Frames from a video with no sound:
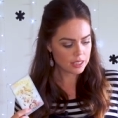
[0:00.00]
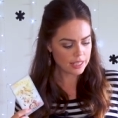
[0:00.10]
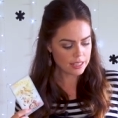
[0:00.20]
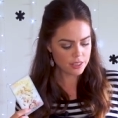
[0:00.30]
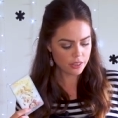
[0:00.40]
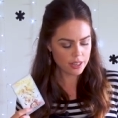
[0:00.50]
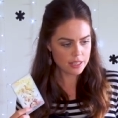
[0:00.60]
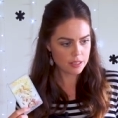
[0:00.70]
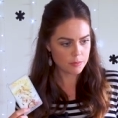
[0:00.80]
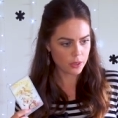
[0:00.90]
That's the
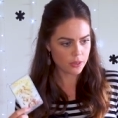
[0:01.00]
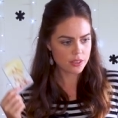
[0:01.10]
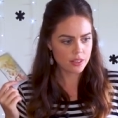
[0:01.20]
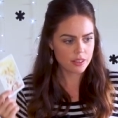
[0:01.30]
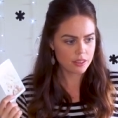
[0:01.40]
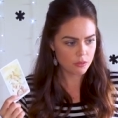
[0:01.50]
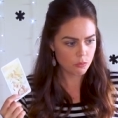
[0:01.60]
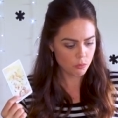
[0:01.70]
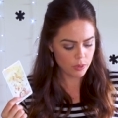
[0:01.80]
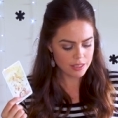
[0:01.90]
crescent moon. So
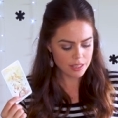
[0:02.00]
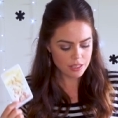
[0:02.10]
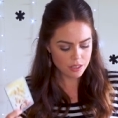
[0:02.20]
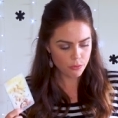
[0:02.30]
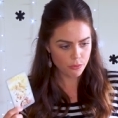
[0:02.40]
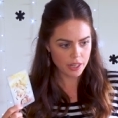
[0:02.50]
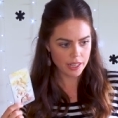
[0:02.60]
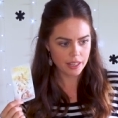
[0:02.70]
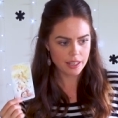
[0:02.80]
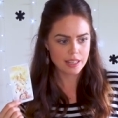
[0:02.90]
Wednesday to
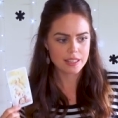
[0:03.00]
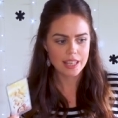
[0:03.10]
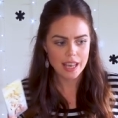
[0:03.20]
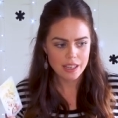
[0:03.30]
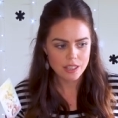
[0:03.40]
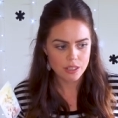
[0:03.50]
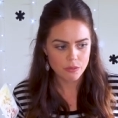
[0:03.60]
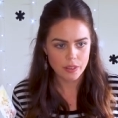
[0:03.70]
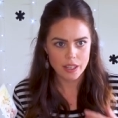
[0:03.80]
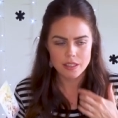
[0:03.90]
Friday is the
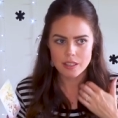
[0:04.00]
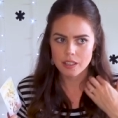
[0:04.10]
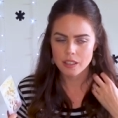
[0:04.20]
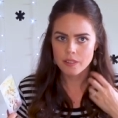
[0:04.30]
action phase.